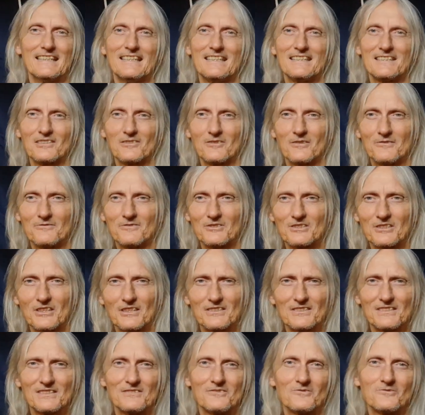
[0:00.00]
So I've
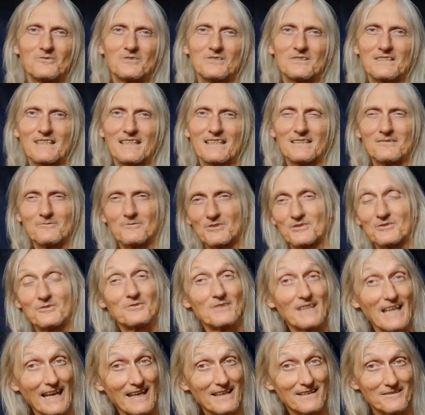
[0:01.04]
adjusted all of that, which you
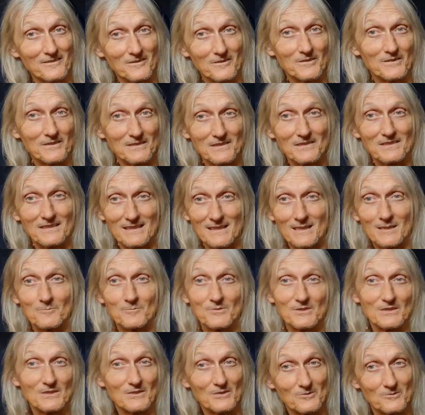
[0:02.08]
can on a
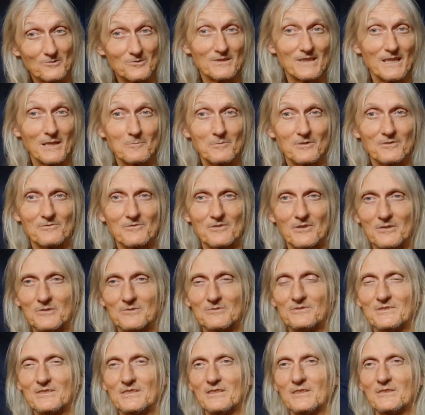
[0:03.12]
Gibson or an
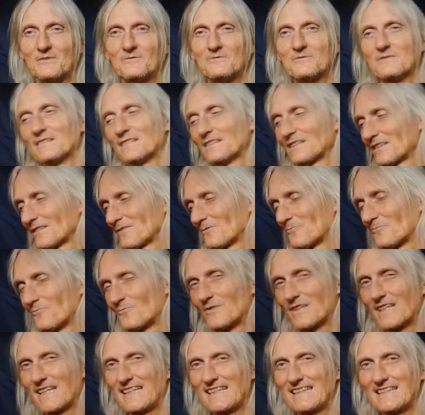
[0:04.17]
Epiphone, you know, it's
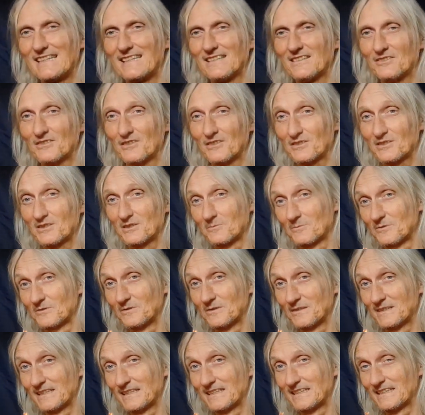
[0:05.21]
really adjustable
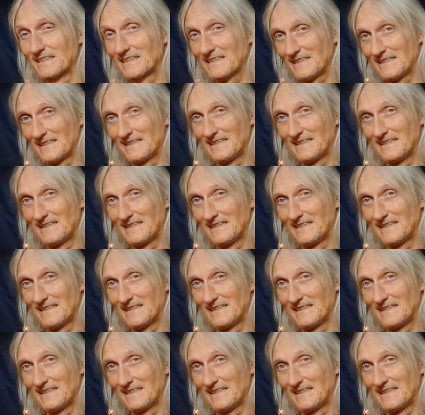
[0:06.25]
here.